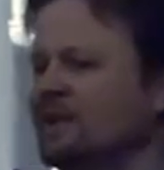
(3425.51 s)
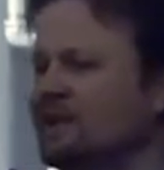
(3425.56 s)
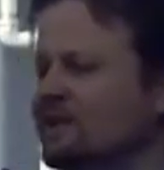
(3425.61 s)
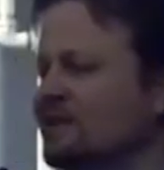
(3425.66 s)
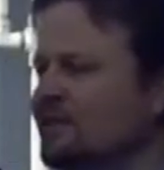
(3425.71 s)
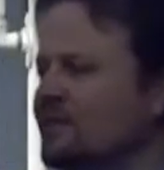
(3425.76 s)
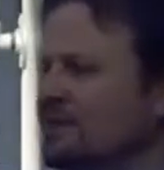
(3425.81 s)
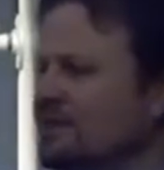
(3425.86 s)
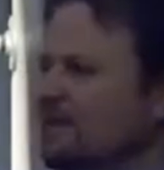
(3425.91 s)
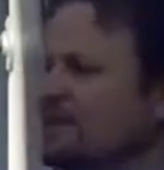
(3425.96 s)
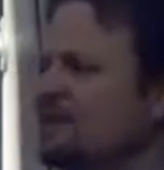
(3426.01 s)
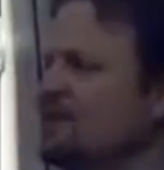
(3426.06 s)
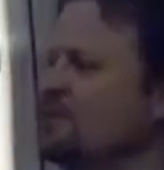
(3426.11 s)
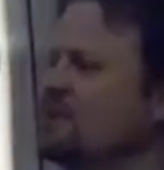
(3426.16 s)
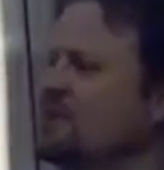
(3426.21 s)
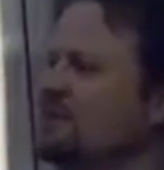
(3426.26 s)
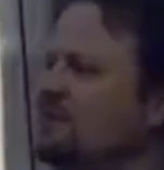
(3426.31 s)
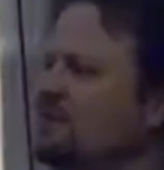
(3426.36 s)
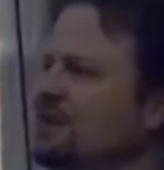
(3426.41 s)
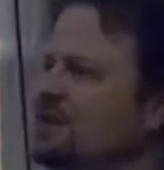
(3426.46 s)
So there seems
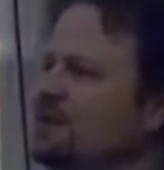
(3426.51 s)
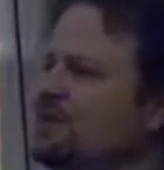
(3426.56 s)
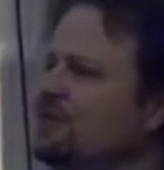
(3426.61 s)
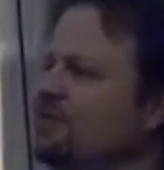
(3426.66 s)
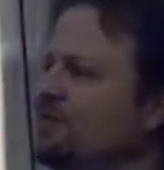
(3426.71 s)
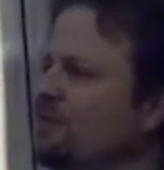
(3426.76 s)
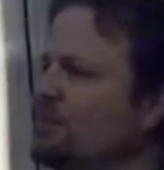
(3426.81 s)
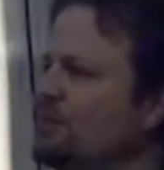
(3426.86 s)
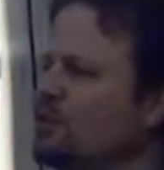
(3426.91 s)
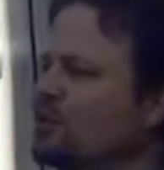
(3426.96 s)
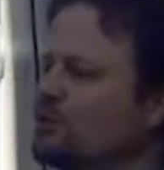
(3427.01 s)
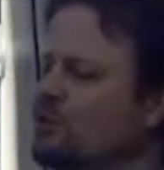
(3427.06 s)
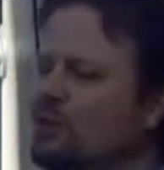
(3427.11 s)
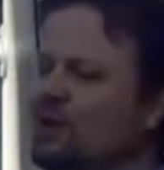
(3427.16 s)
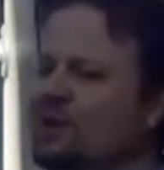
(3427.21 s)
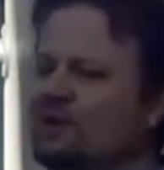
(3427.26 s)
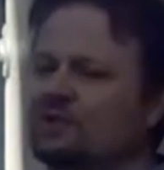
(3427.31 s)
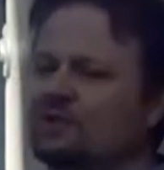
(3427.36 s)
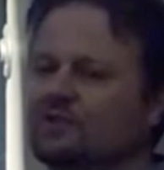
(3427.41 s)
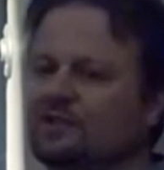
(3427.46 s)
to be sort of a
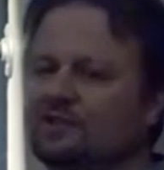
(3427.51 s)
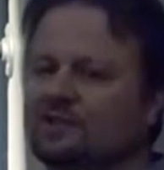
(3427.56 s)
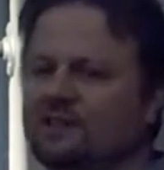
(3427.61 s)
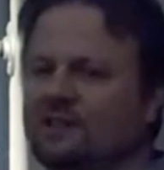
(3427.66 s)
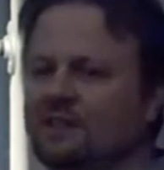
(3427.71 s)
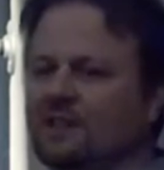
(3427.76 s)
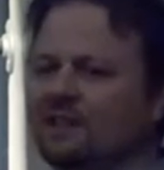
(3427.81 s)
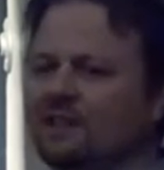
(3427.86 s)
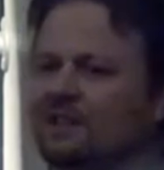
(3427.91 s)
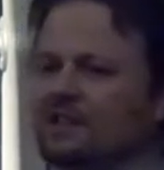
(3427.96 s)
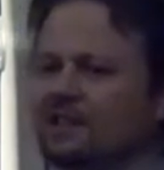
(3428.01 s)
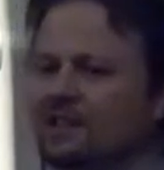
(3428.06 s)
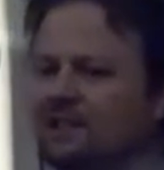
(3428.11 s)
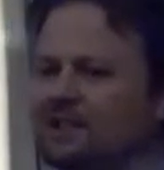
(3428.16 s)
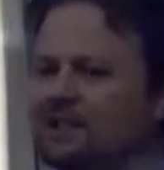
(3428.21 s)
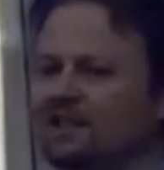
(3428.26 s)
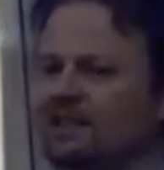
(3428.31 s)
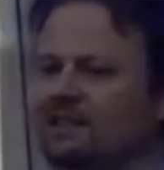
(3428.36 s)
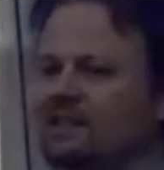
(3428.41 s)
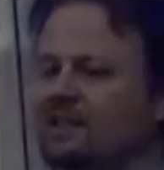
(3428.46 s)
progression
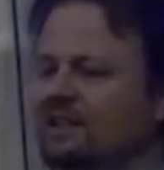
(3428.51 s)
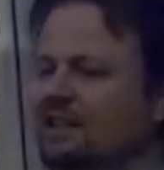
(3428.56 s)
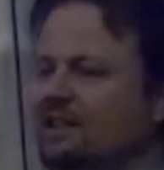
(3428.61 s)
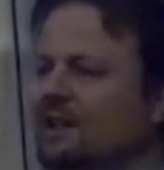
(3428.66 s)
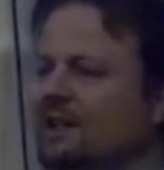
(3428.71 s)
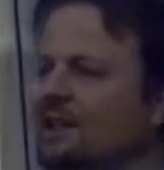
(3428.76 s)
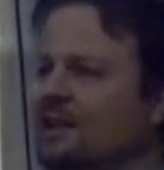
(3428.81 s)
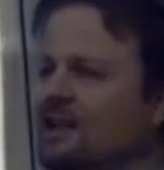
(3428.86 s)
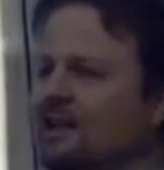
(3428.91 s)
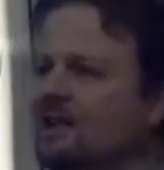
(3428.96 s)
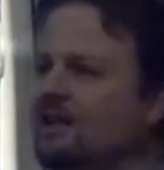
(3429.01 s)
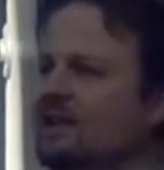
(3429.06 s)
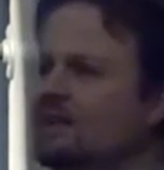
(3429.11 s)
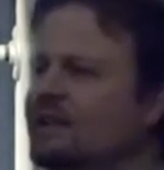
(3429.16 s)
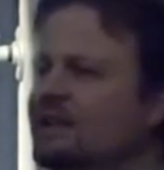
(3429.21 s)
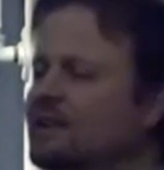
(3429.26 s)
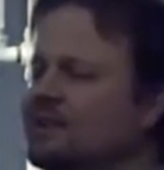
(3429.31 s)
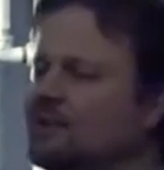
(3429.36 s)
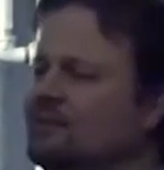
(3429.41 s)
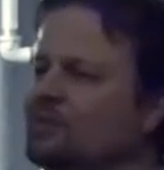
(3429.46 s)
in
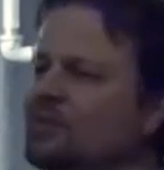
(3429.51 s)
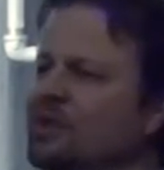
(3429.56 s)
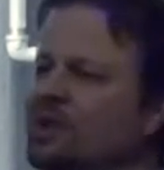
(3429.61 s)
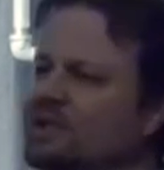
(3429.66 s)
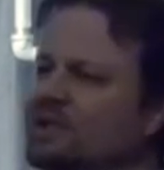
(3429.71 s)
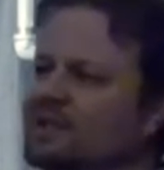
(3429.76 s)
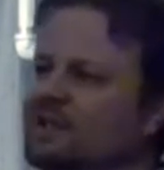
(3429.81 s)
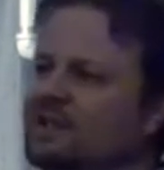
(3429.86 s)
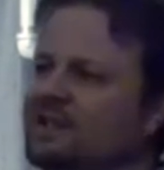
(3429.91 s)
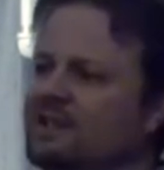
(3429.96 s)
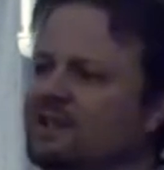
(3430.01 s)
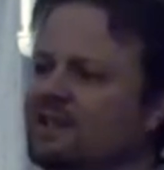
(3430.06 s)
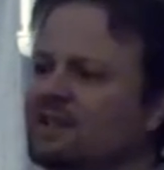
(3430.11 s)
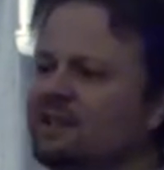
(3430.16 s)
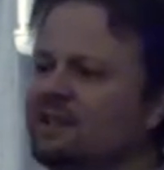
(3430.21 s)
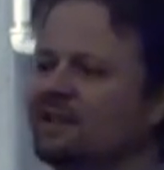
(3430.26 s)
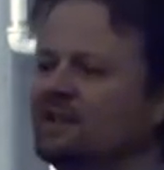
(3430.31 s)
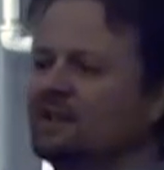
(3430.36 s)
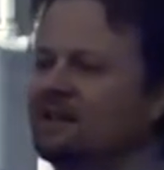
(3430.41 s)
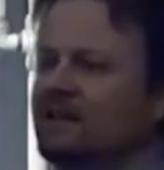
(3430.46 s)
the complexity
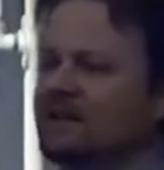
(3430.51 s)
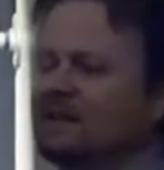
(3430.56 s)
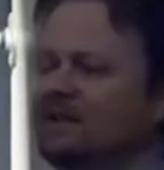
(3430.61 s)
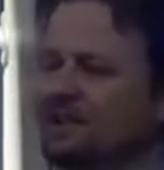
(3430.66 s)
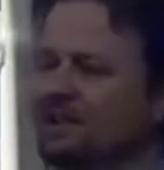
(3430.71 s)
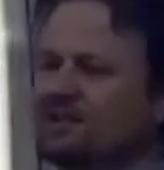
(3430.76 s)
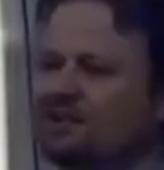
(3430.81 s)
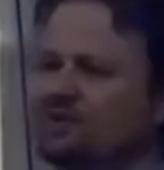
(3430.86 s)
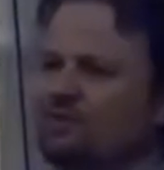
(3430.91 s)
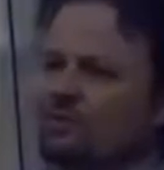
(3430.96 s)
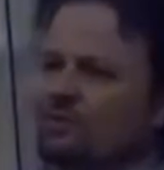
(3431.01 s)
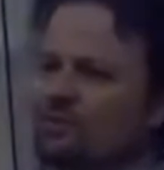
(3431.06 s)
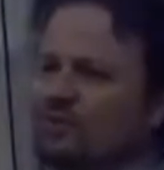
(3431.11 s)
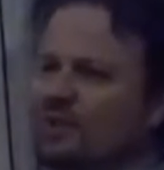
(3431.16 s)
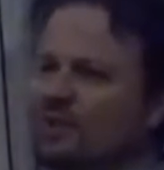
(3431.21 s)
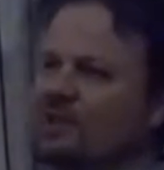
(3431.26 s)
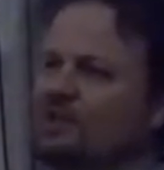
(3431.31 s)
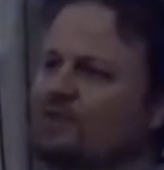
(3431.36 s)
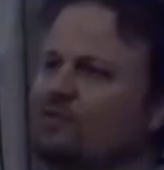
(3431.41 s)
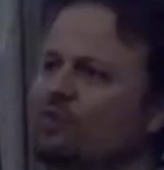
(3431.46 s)
as you
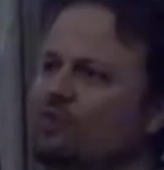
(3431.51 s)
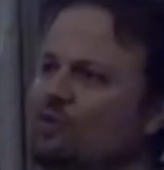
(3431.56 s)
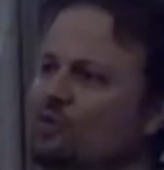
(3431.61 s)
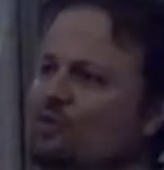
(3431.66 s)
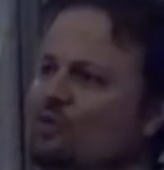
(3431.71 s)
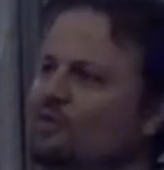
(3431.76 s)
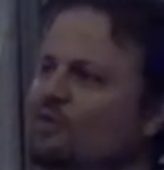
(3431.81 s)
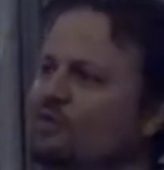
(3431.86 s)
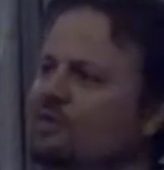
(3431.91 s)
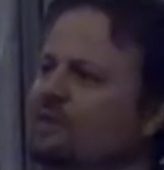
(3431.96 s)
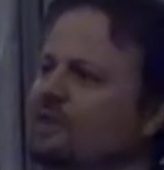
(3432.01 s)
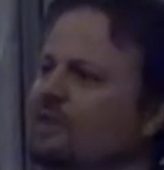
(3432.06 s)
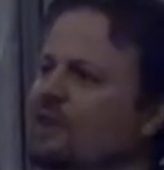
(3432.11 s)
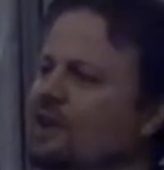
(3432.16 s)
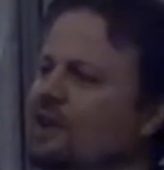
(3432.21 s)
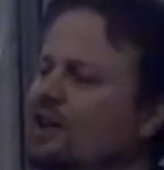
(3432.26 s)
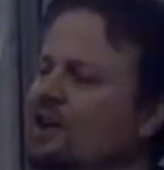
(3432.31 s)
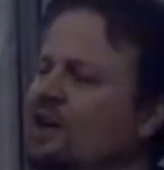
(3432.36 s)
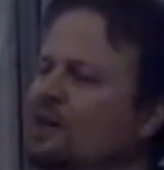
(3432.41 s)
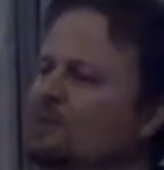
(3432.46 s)
move
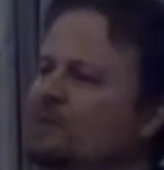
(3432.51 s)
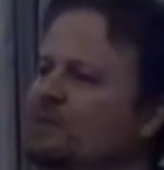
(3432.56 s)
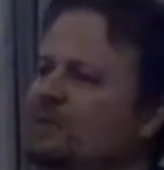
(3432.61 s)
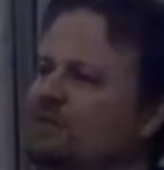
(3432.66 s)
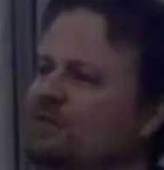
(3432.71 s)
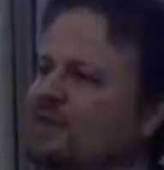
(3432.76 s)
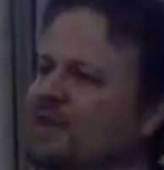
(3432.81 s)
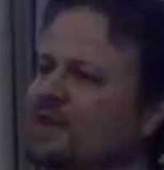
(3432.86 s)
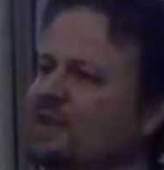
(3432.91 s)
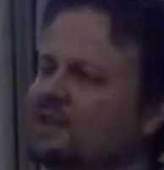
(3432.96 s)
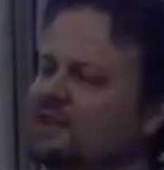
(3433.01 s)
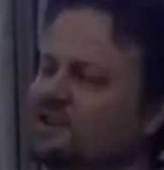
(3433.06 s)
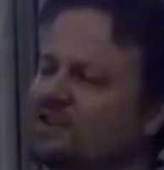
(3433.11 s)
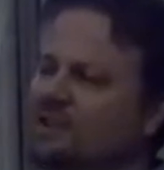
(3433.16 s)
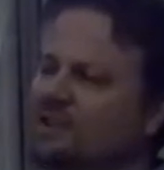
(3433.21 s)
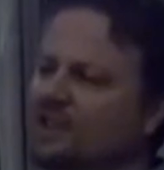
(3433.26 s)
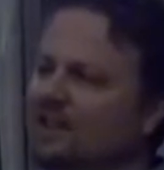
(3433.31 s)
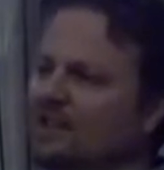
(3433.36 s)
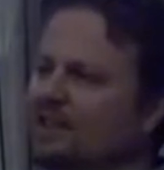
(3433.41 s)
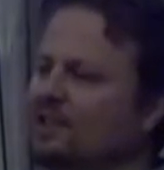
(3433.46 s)
up the
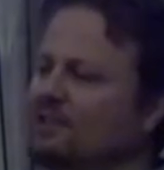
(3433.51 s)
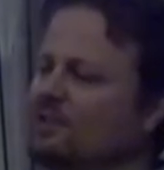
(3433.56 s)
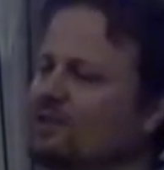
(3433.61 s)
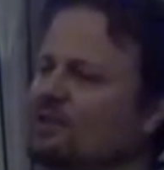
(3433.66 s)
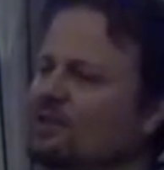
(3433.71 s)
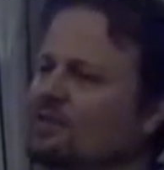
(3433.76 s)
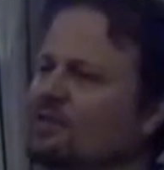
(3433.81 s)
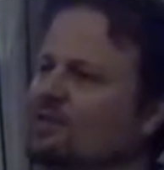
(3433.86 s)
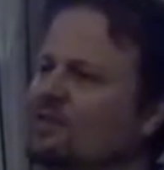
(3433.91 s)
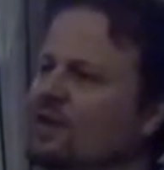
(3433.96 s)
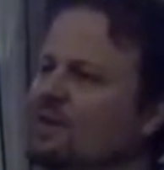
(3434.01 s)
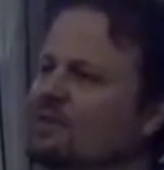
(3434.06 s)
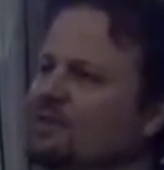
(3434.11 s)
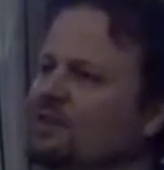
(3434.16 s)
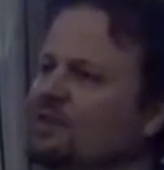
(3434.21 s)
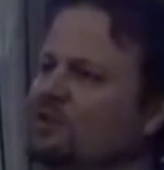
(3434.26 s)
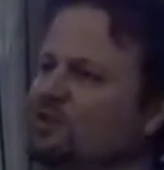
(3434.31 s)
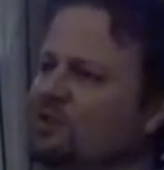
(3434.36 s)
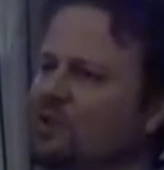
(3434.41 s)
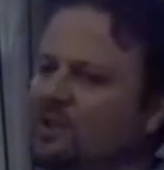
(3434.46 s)
phylogenetic or family
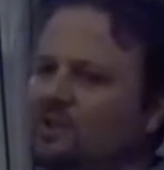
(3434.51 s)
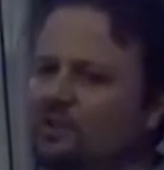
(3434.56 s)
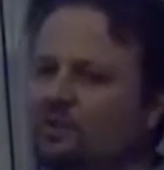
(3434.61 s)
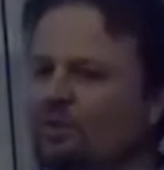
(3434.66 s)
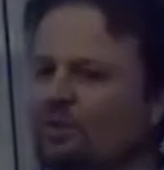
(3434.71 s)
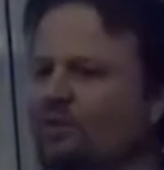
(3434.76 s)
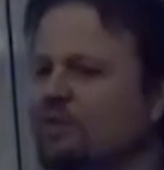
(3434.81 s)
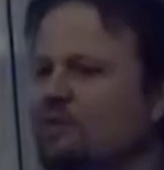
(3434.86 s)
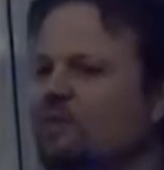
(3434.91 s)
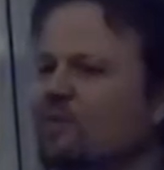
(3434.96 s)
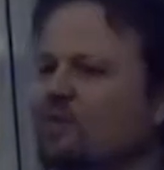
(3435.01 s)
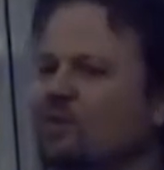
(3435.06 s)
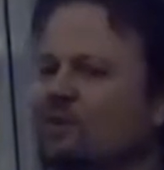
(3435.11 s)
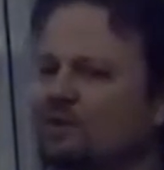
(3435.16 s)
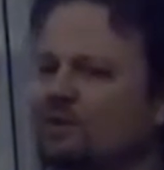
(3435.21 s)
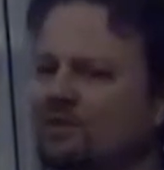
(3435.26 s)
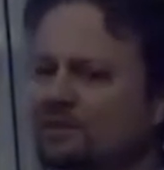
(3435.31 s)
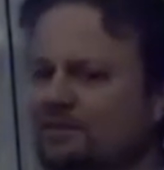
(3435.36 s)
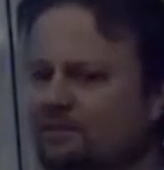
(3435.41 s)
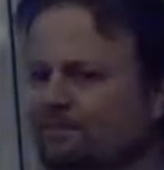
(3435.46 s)
tree towards
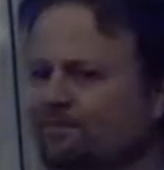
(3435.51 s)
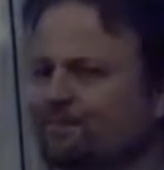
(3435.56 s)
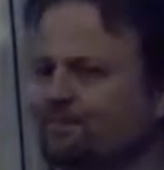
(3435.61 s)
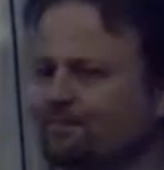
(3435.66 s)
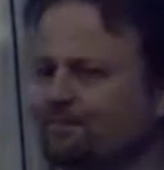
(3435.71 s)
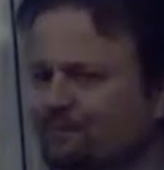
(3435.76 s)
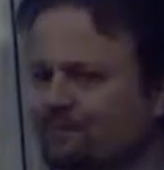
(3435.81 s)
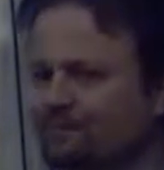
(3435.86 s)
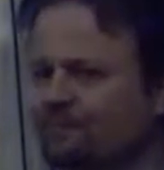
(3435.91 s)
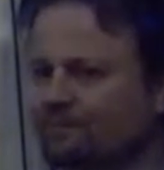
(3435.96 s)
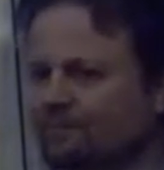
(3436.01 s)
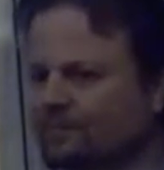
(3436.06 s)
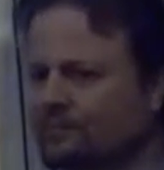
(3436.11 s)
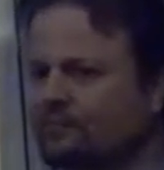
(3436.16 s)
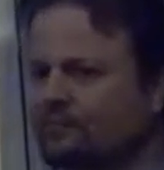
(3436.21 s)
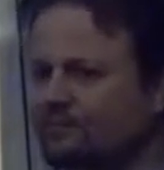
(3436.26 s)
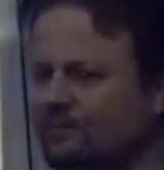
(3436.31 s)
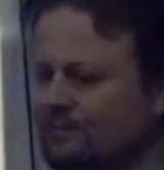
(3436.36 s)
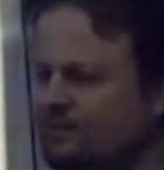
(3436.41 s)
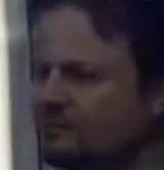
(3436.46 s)
birds.
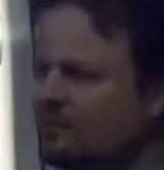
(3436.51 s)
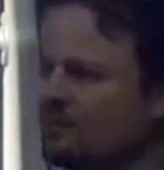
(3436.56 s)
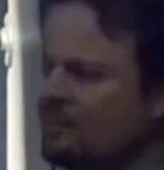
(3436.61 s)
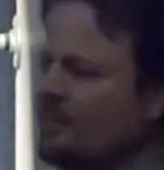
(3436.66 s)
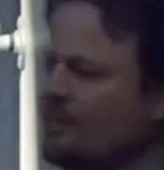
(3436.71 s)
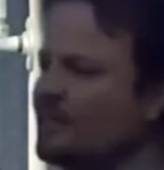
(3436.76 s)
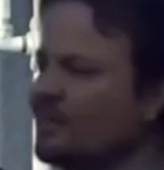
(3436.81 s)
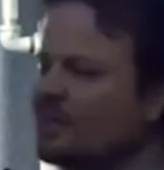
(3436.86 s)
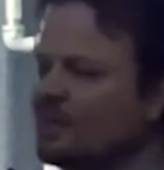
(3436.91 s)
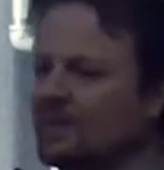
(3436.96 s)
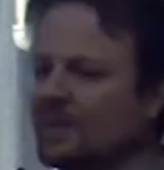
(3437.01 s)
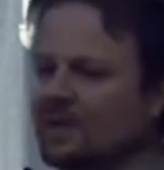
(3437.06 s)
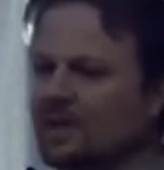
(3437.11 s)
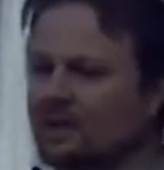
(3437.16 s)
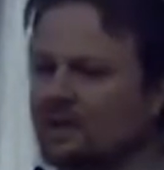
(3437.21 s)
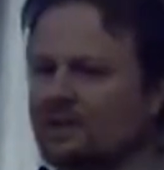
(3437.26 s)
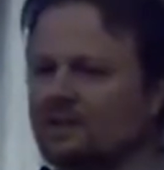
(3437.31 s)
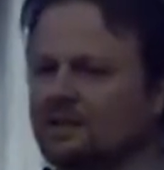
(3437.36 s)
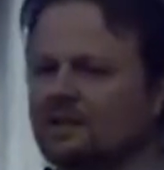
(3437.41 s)
Are the